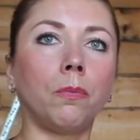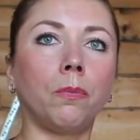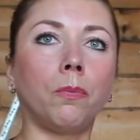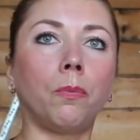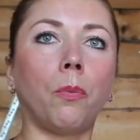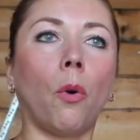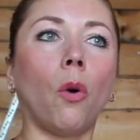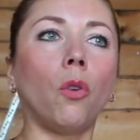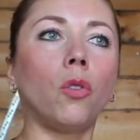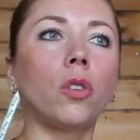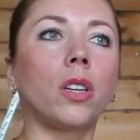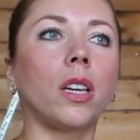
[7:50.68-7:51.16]

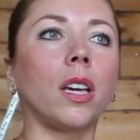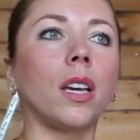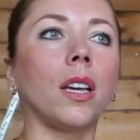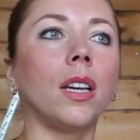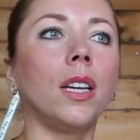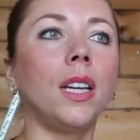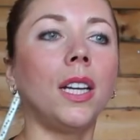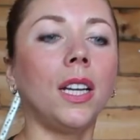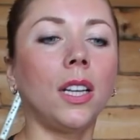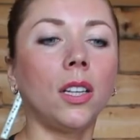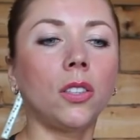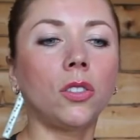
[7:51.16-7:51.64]
bulky.
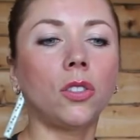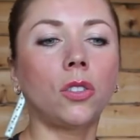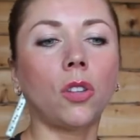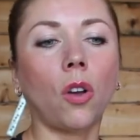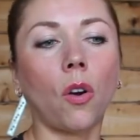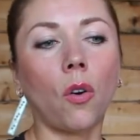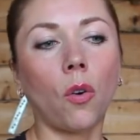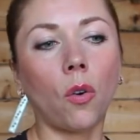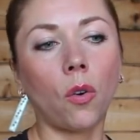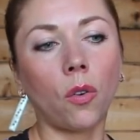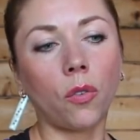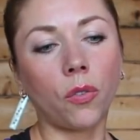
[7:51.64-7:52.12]

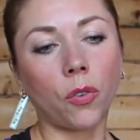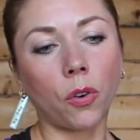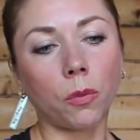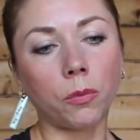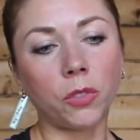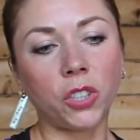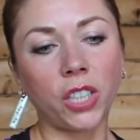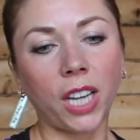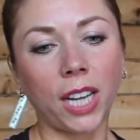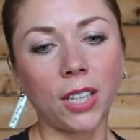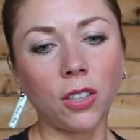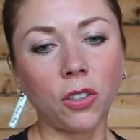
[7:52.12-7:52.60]
So from
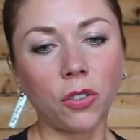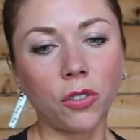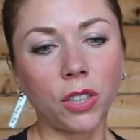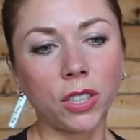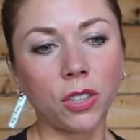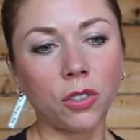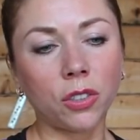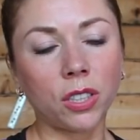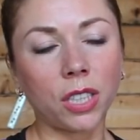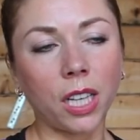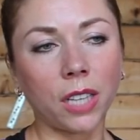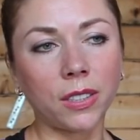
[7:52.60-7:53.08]
January
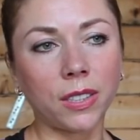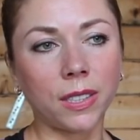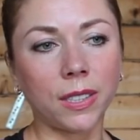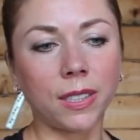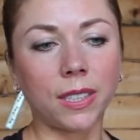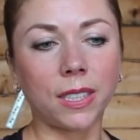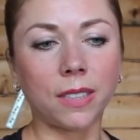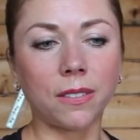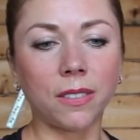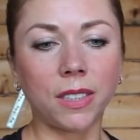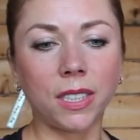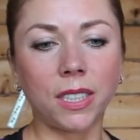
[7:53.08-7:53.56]

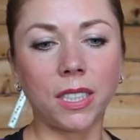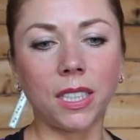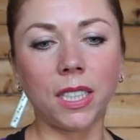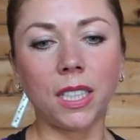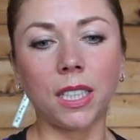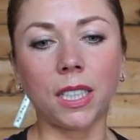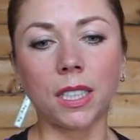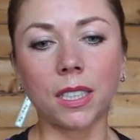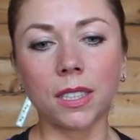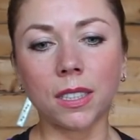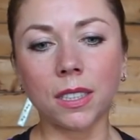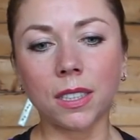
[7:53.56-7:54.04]

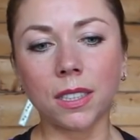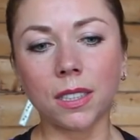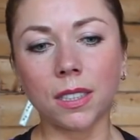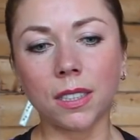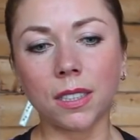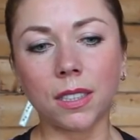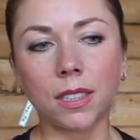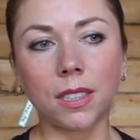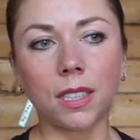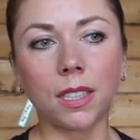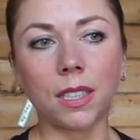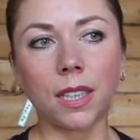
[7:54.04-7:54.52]
2017
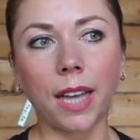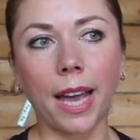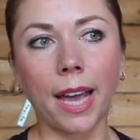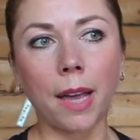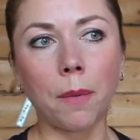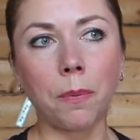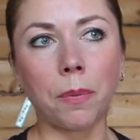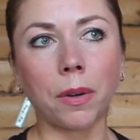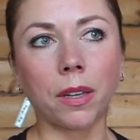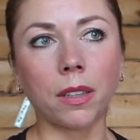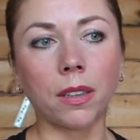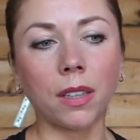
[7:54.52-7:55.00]
till
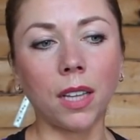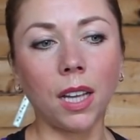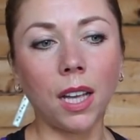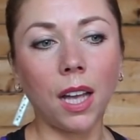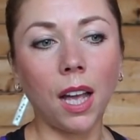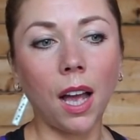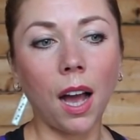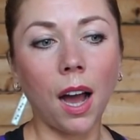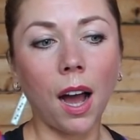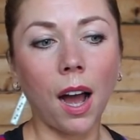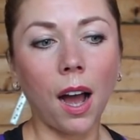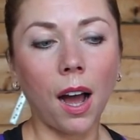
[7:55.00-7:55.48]
April,
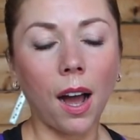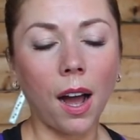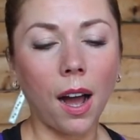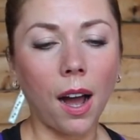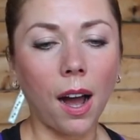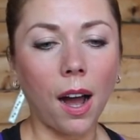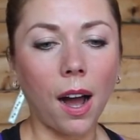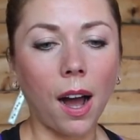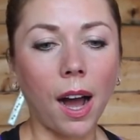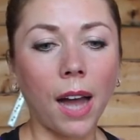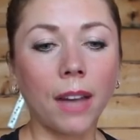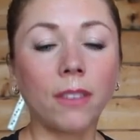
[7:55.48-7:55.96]

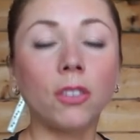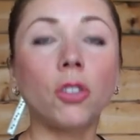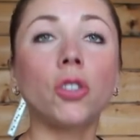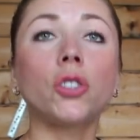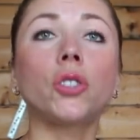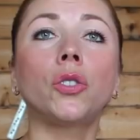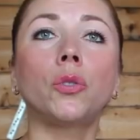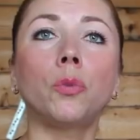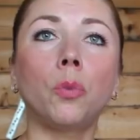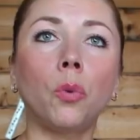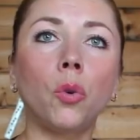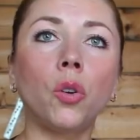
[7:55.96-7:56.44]
I
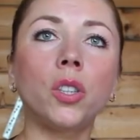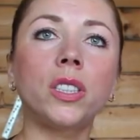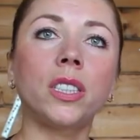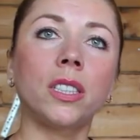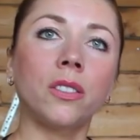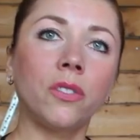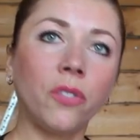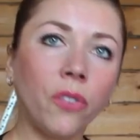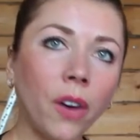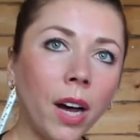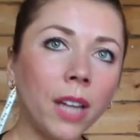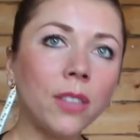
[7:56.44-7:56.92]
lost water
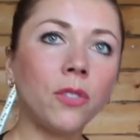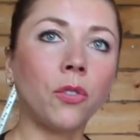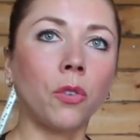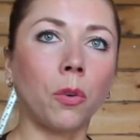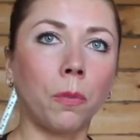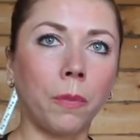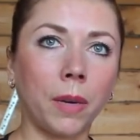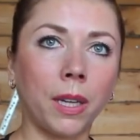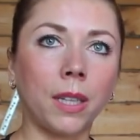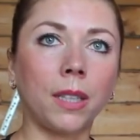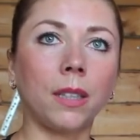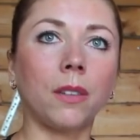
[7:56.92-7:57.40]
and fat
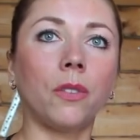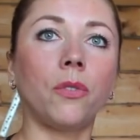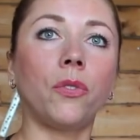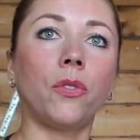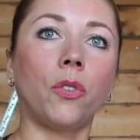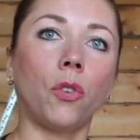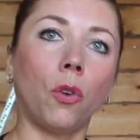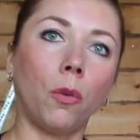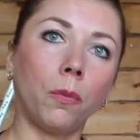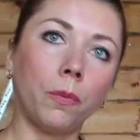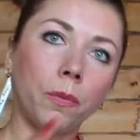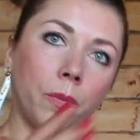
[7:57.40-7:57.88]
from
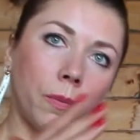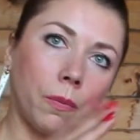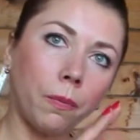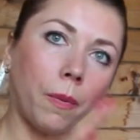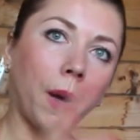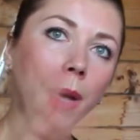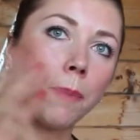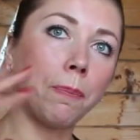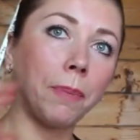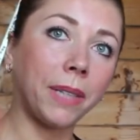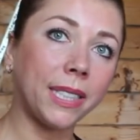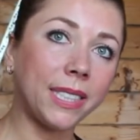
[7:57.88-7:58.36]

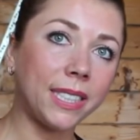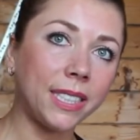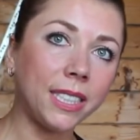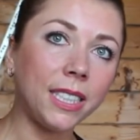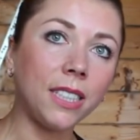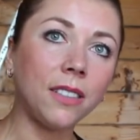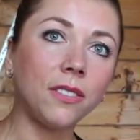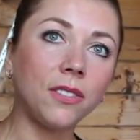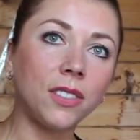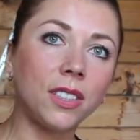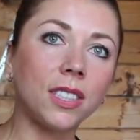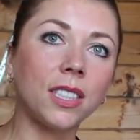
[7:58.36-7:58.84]
my
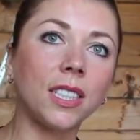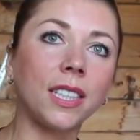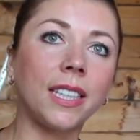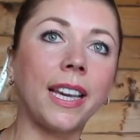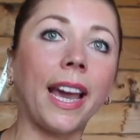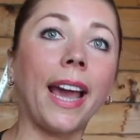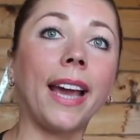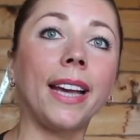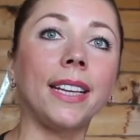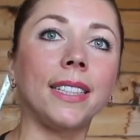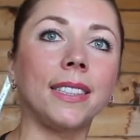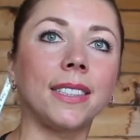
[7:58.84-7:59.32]
perceived
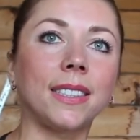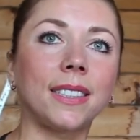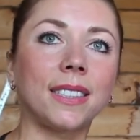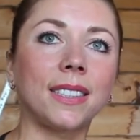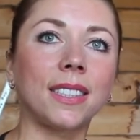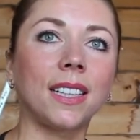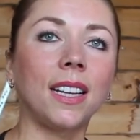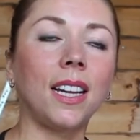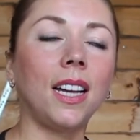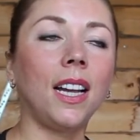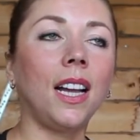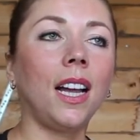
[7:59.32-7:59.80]
gains.
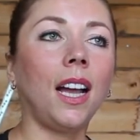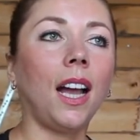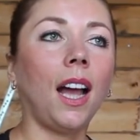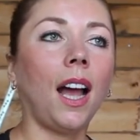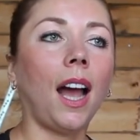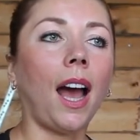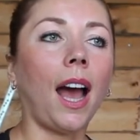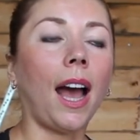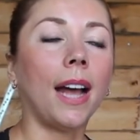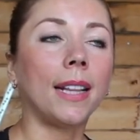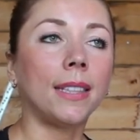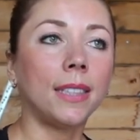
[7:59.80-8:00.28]

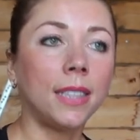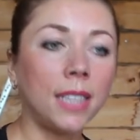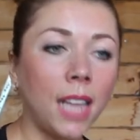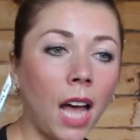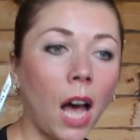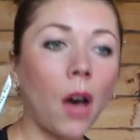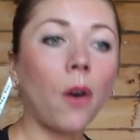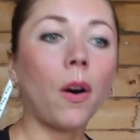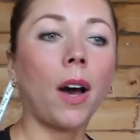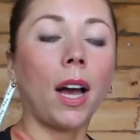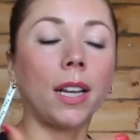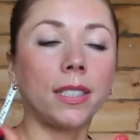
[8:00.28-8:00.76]
And
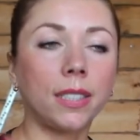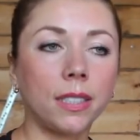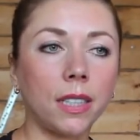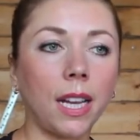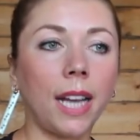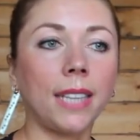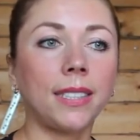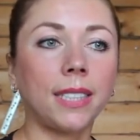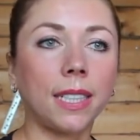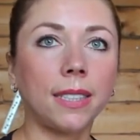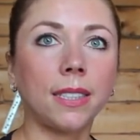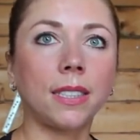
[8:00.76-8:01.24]
now, as I